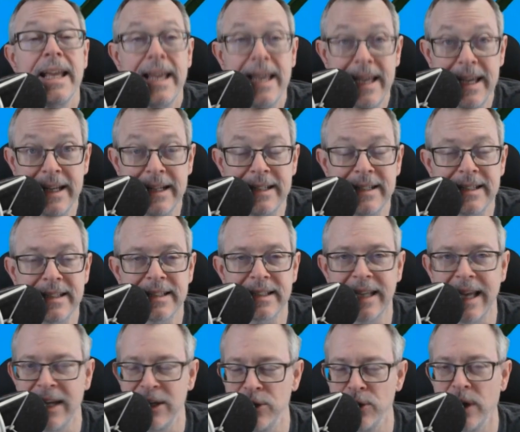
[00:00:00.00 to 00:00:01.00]
It,
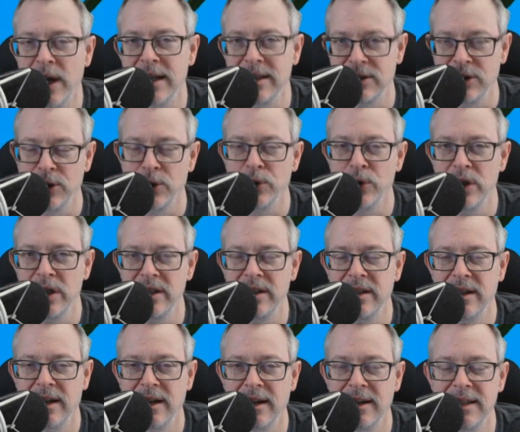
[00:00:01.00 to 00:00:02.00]
and you guys
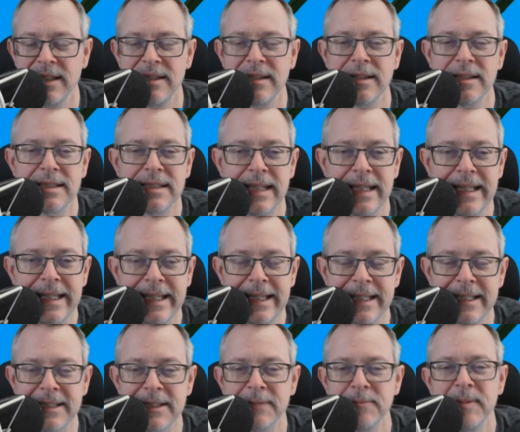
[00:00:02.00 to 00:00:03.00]
agreed, he does say
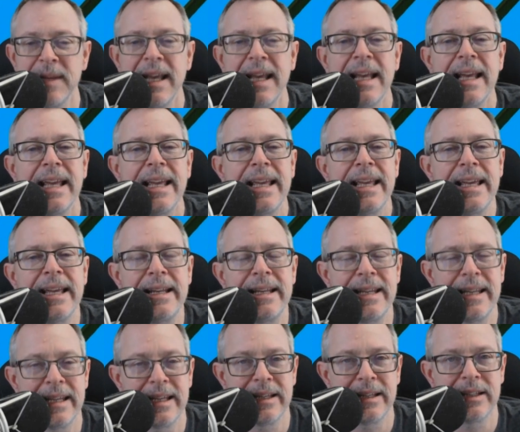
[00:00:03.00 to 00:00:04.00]
it.
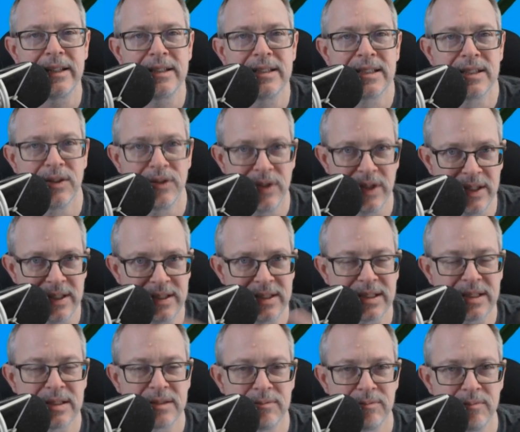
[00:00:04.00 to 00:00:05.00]
It is,
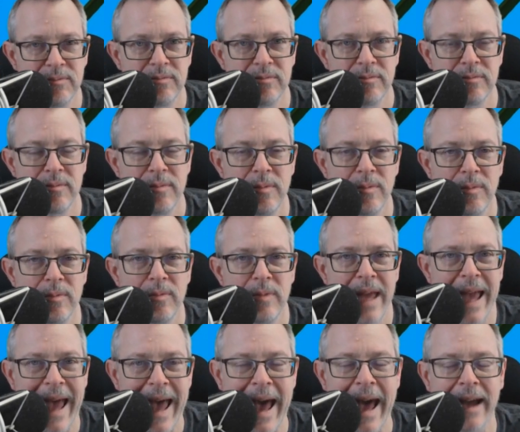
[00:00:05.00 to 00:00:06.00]
this
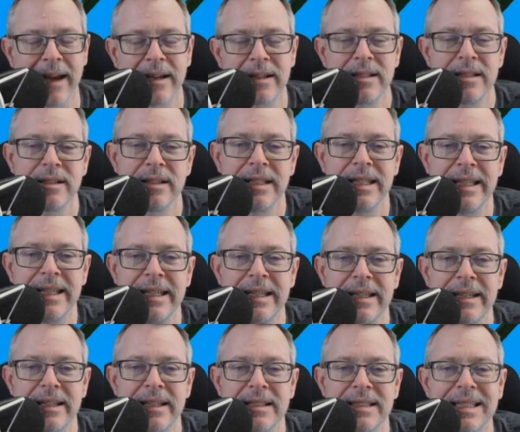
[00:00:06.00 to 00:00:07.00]
act
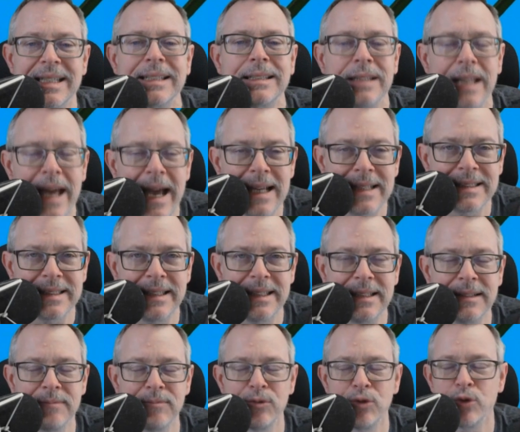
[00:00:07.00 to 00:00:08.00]
is
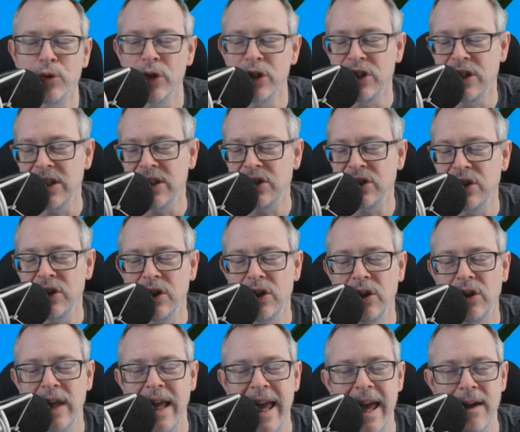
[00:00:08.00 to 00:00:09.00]
classic,
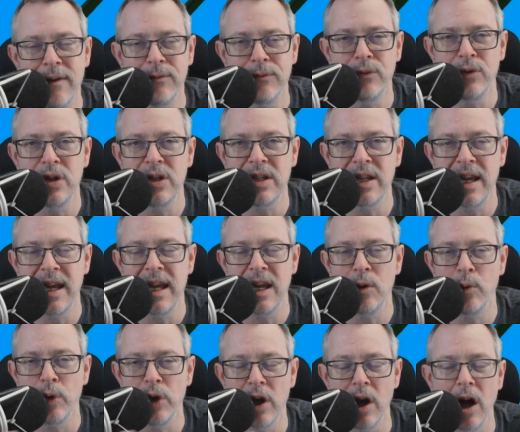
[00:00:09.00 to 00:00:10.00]
traditional,
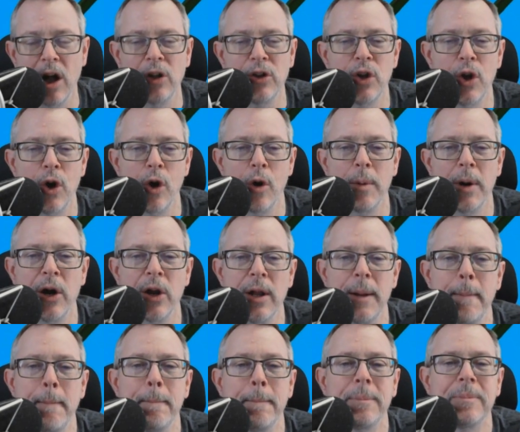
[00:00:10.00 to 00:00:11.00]
everyday, we all know about
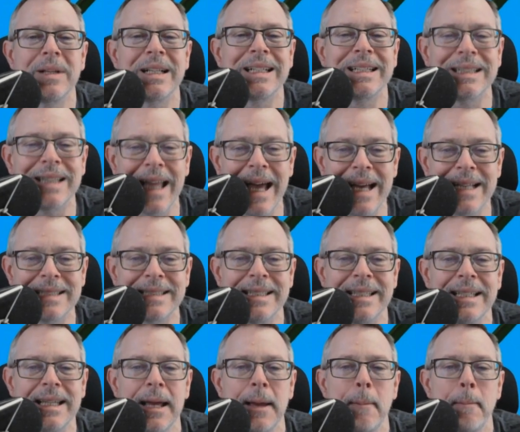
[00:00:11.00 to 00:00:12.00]
it,
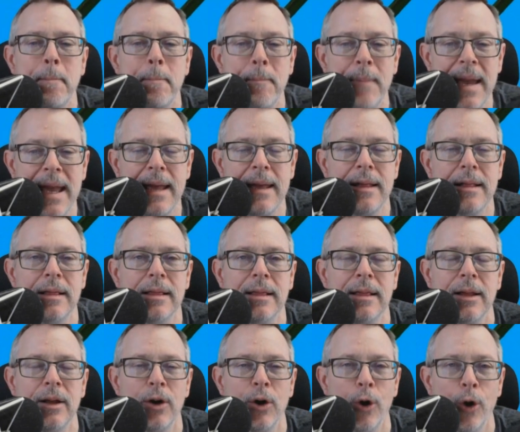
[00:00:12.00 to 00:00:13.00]
classic
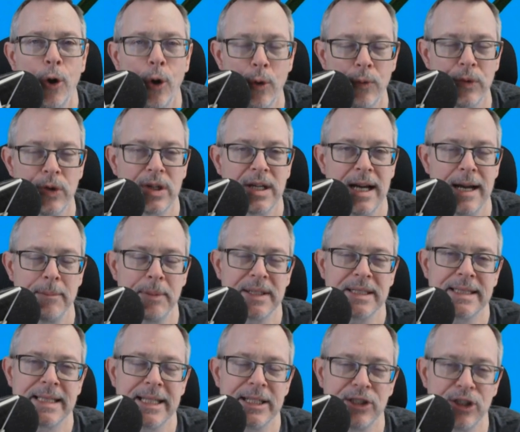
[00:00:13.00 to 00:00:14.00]
male
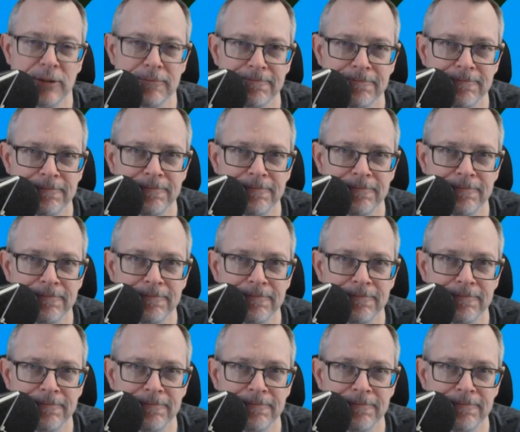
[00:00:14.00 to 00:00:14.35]
overcompensation.